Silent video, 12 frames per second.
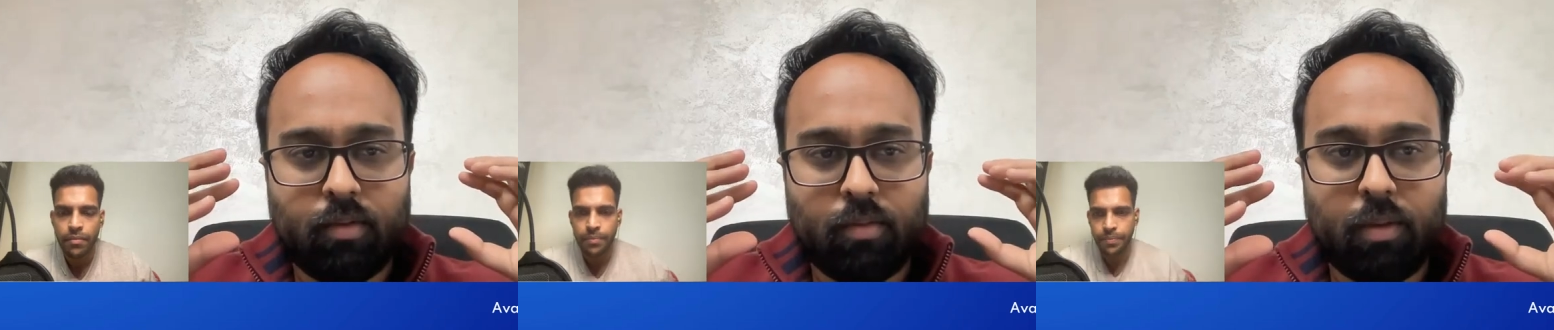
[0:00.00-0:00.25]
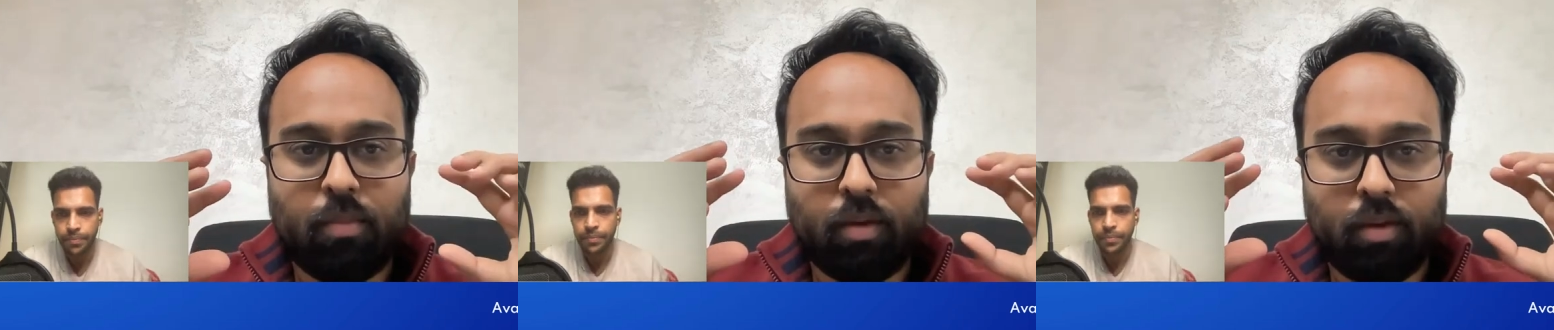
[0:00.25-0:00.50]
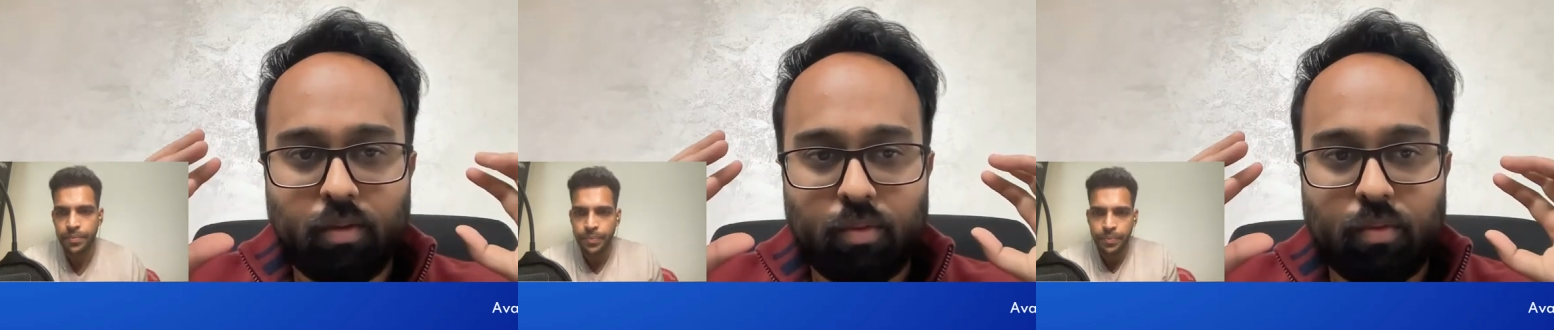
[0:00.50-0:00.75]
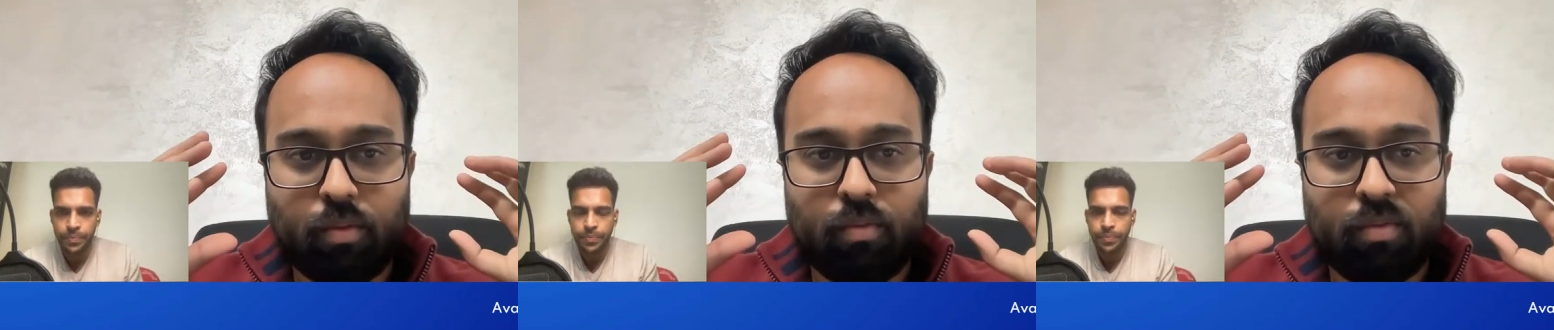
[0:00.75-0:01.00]
Speaker 1: people
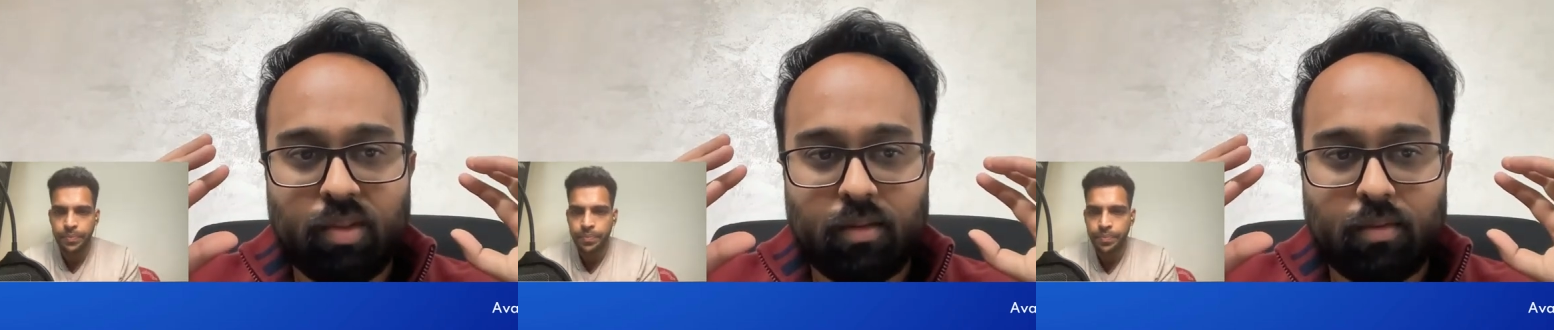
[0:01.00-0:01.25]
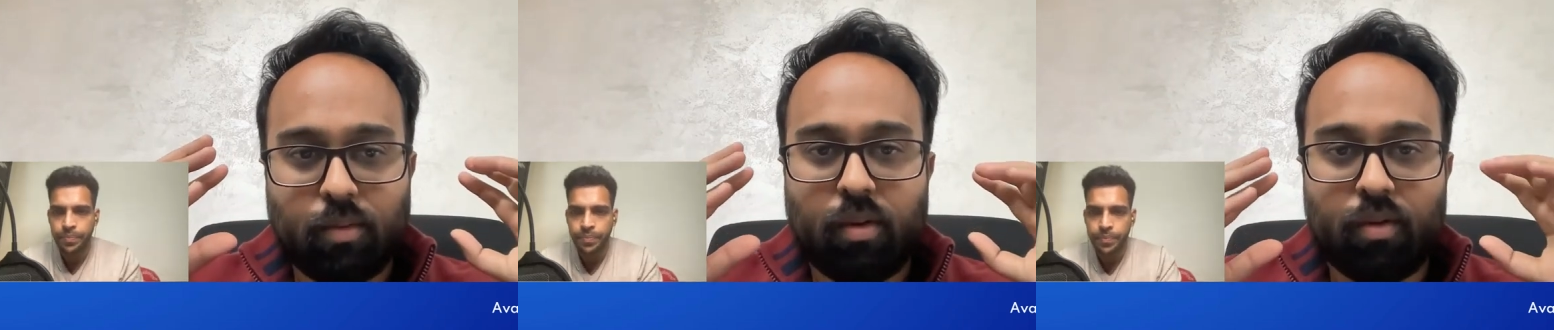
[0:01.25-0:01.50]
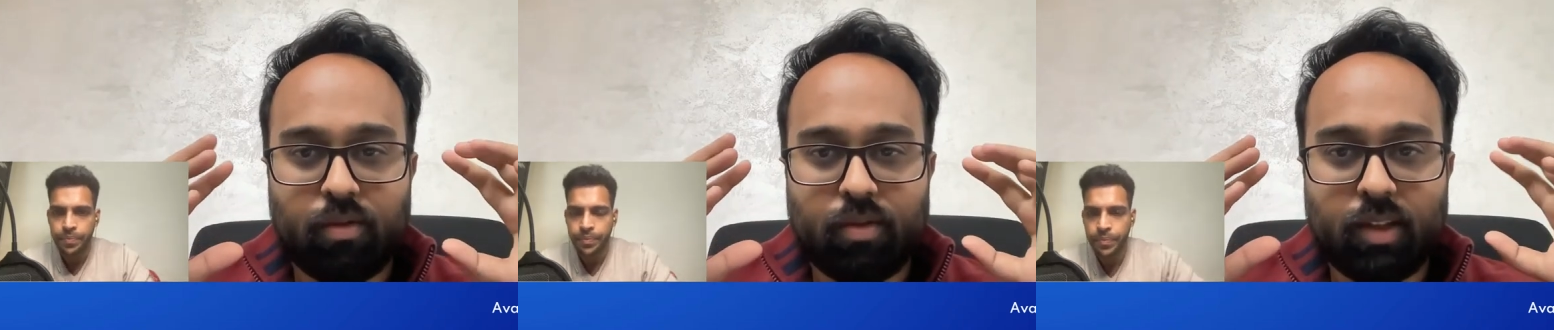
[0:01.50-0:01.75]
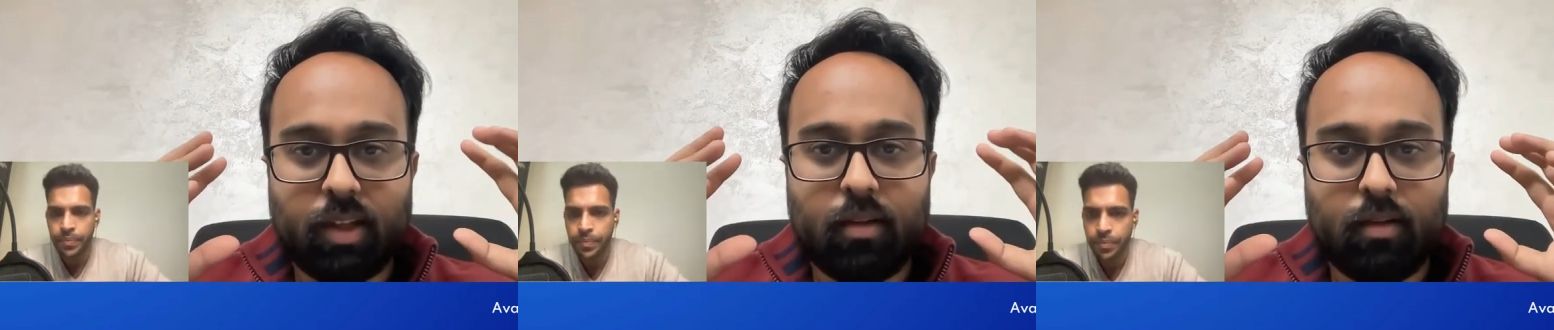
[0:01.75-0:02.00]
who just wanted to
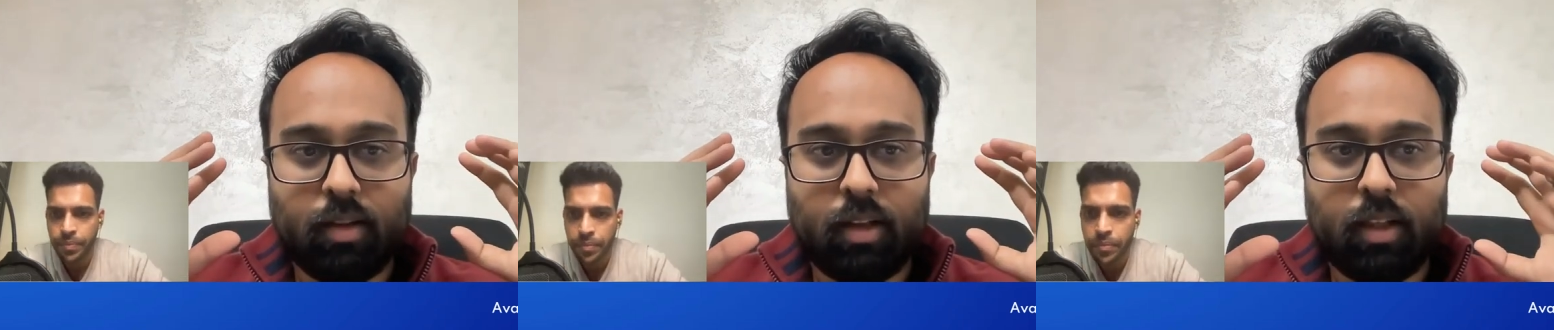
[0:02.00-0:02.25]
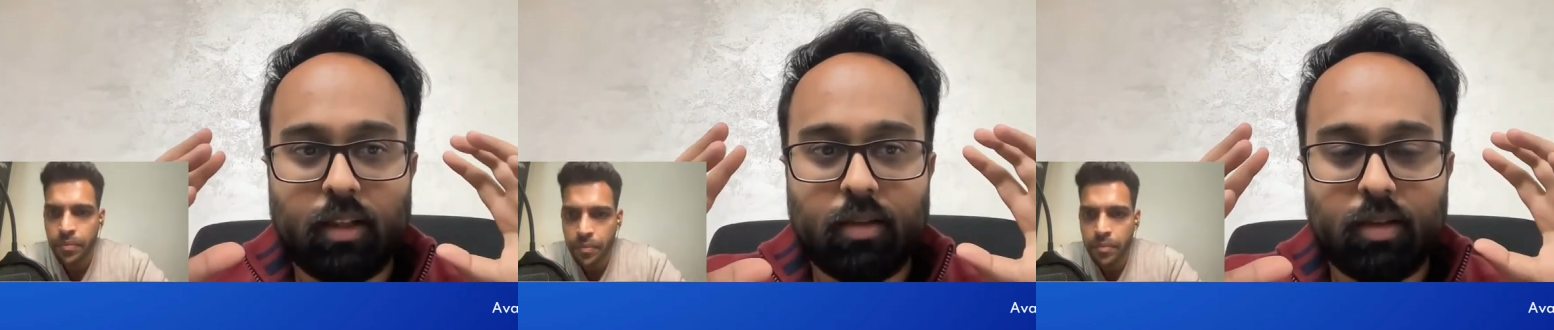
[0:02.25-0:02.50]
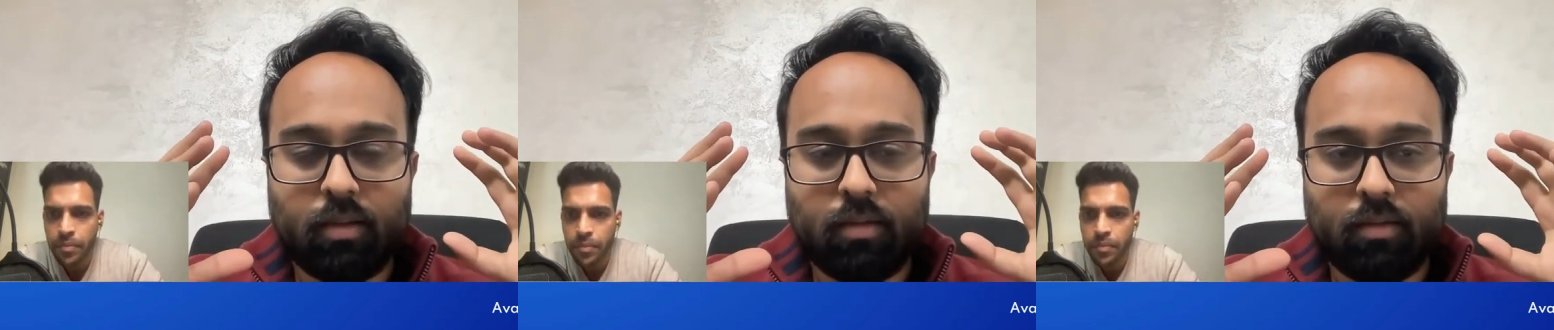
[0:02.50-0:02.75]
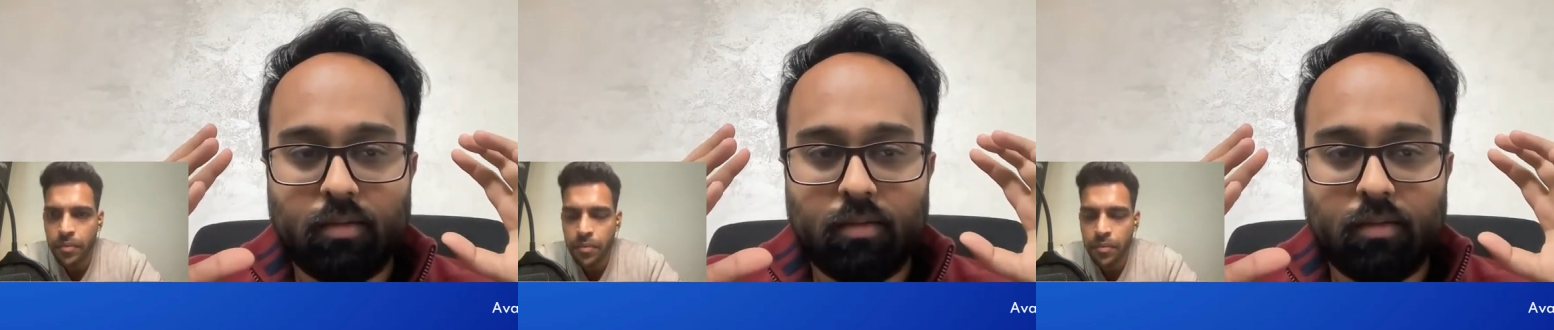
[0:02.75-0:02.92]
sell electric